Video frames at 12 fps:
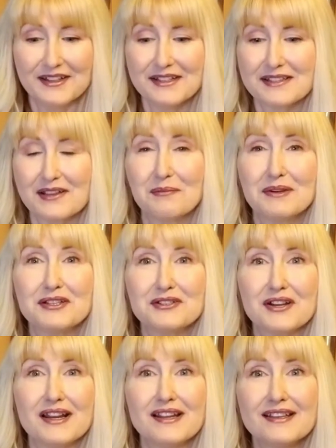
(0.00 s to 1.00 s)
So I'm going to
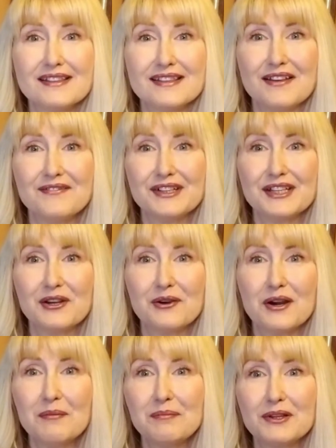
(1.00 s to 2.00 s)
try to get that video
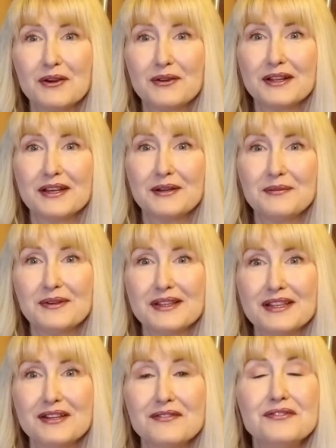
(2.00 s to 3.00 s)
uploaded
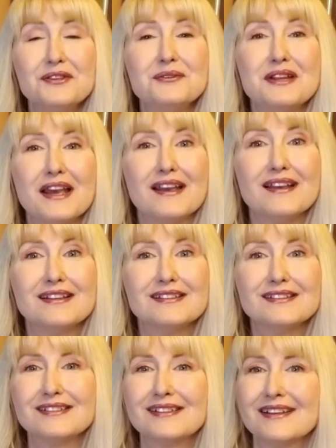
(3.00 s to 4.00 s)
within a few
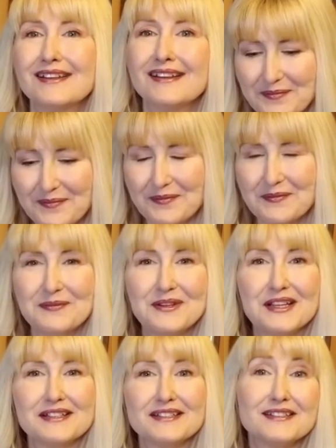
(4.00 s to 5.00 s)
days. We
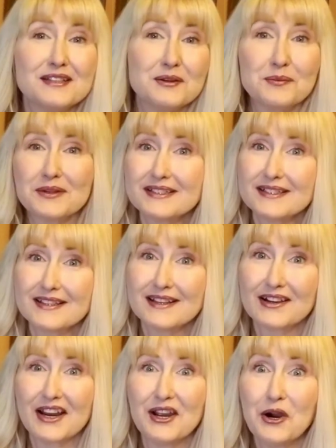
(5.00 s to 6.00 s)
can see what's in
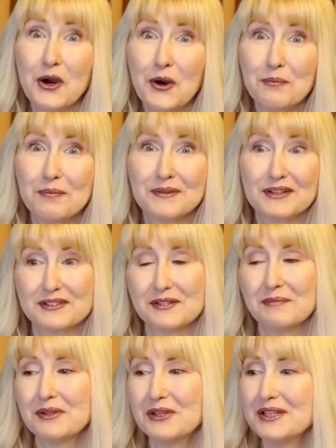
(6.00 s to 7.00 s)
there. I hope there's
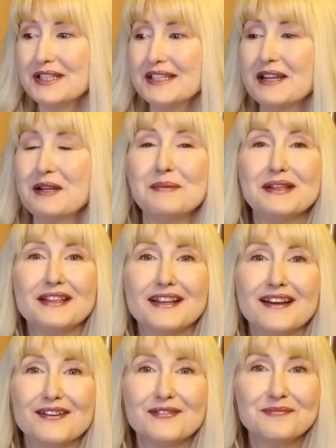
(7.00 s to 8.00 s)
some good denim in
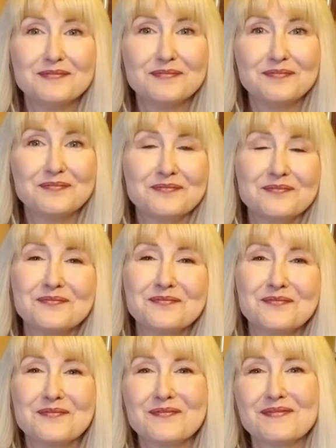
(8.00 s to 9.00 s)
there.
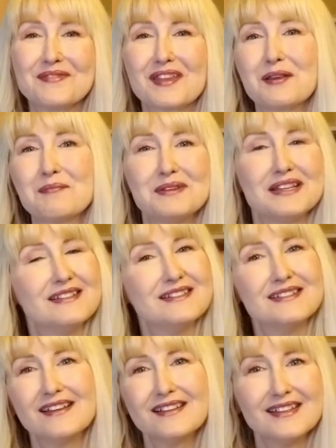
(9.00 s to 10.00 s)
But
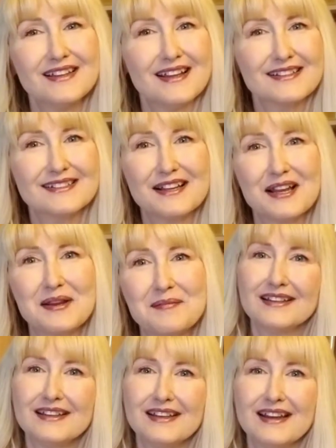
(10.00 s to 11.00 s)
until the next
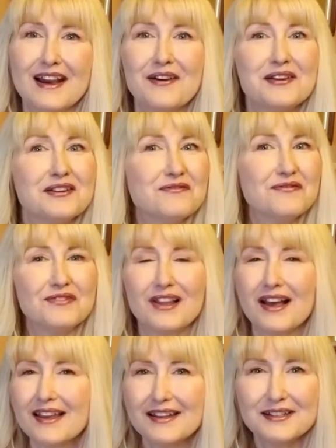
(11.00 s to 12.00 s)
time, get out and
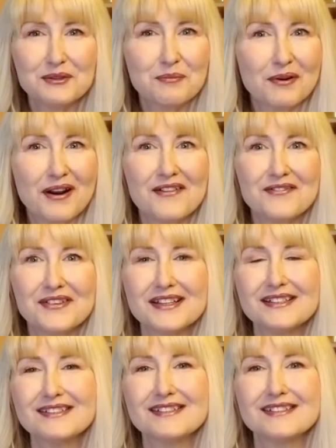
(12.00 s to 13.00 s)
fly into
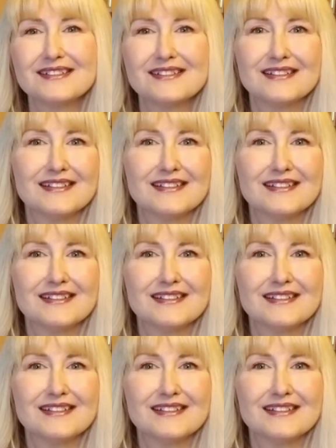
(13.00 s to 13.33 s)
profits